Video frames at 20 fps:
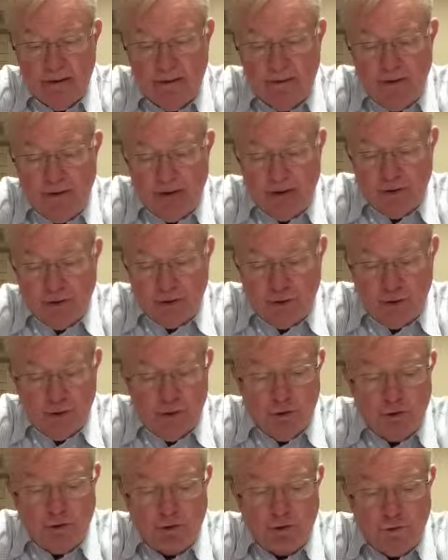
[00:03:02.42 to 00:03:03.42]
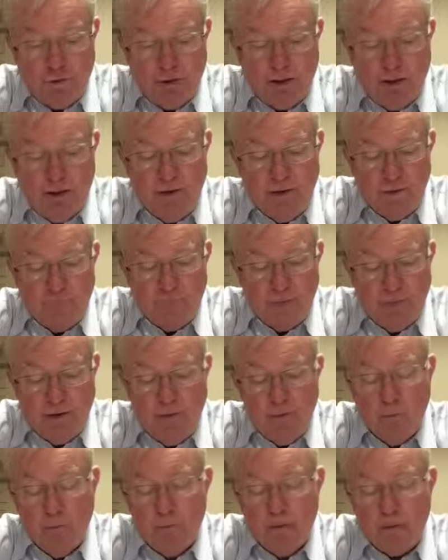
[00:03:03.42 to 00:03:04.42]
that occurs within the
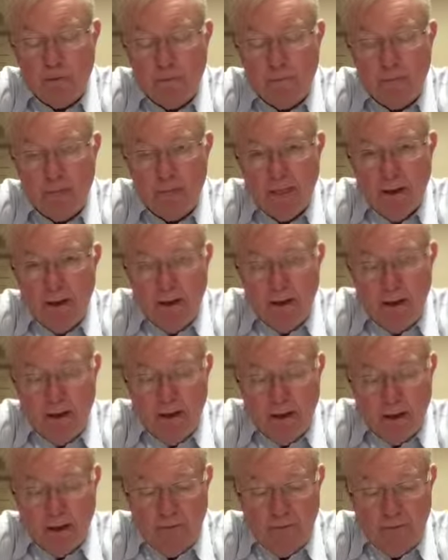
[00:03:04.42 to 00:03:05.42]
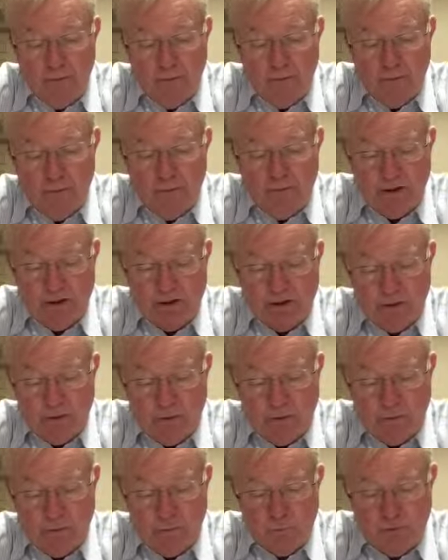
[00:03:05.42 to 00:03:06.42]
framework of a
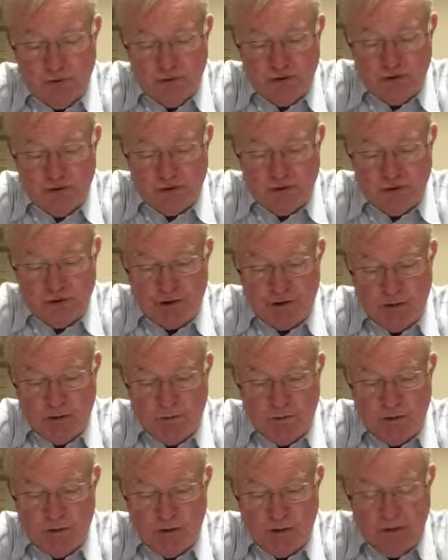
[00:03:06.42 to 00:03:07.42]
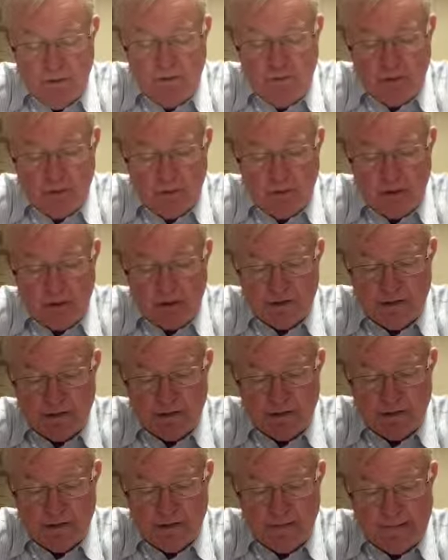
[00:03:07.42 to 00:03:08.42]
professional relationship of
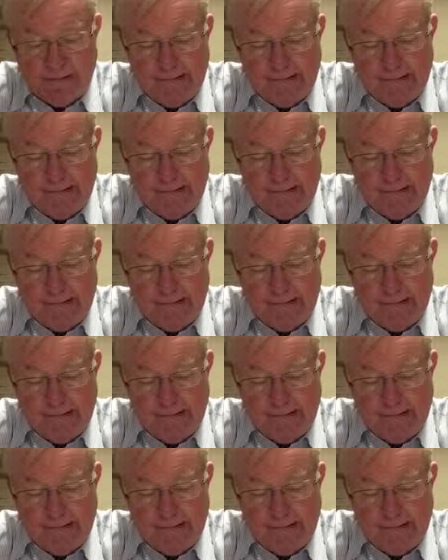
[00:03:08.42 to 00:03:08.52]
trust.